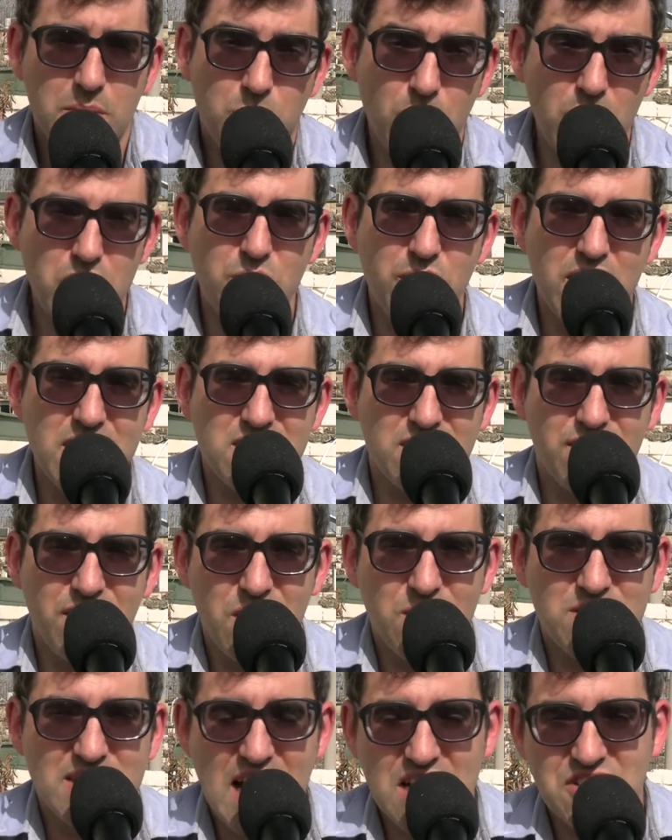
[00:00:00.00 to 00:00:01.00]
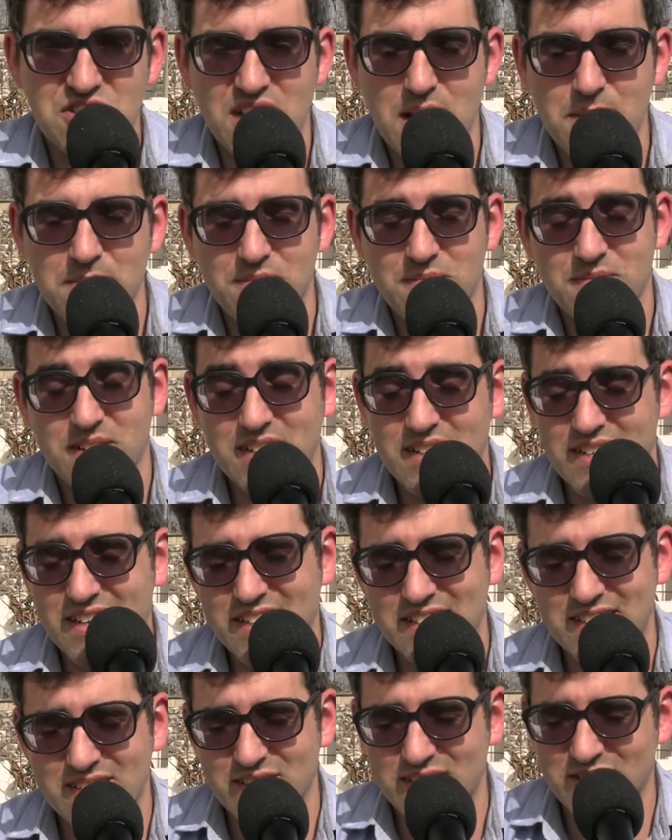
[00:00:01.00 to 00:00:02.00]
By the way, this video is actually,
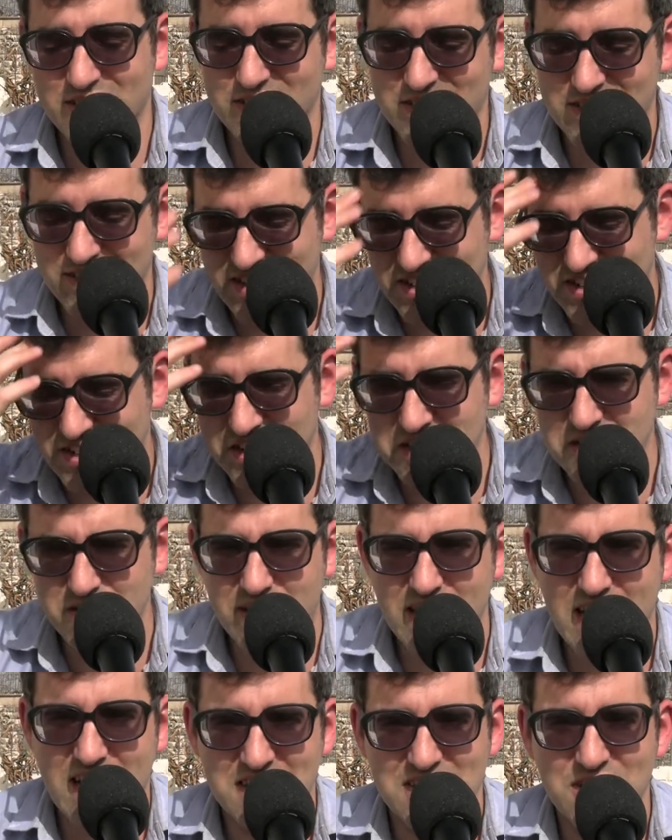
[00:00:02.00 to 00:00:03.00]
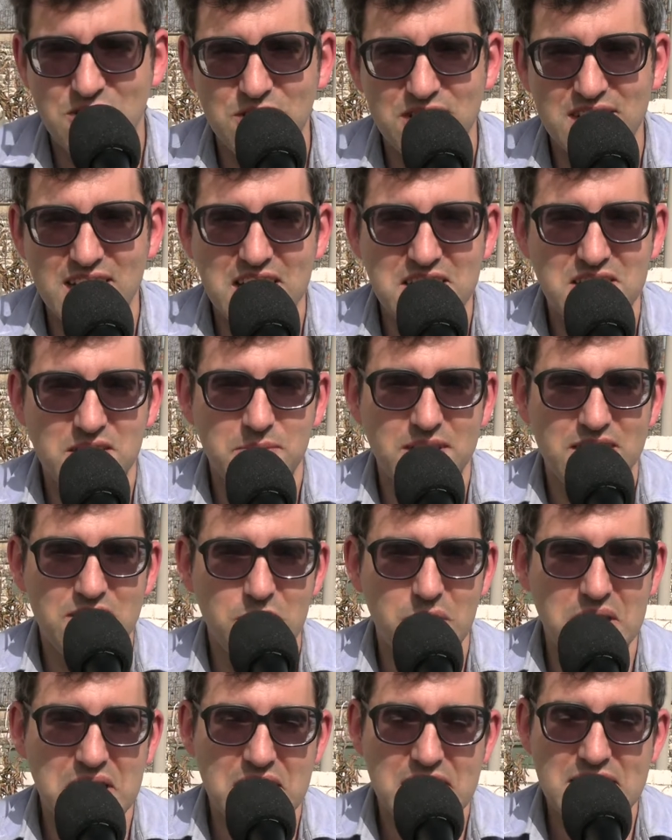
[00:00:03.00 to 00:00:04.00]
it's just occurred to me that it's a good day to be
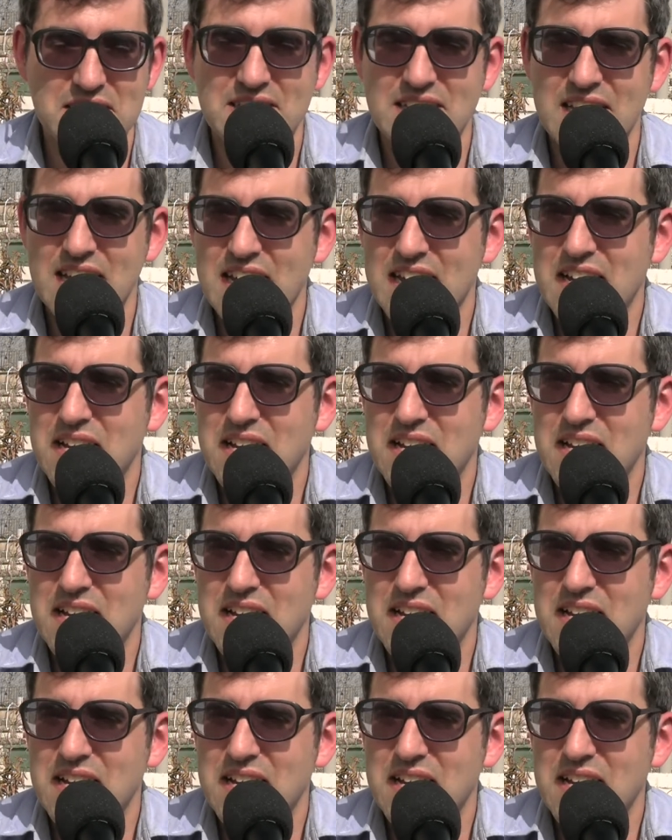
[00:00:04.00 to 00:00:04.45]
doing this,